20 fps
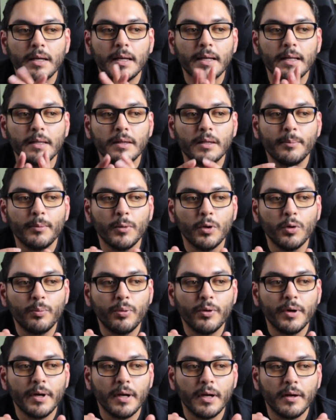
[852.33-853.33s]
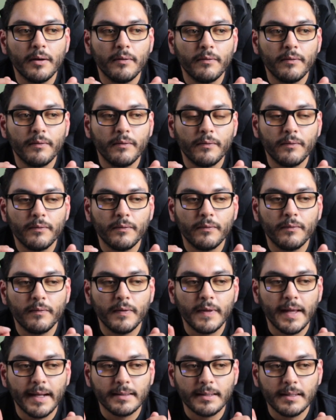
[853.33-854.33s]
the blueprint of
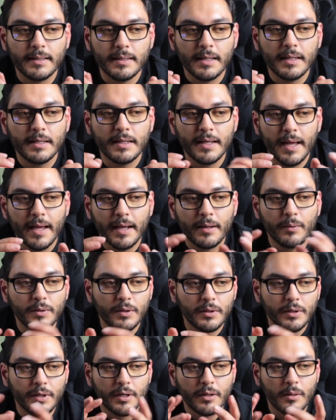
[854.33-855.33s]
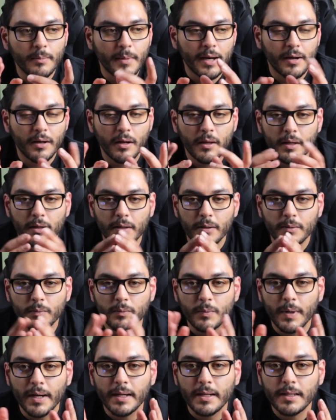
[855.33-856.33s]
like the yin yang with the good and the bad and all that,
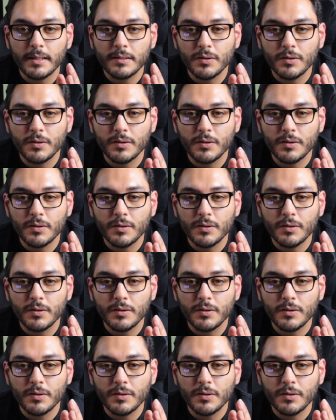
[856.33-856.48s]
right?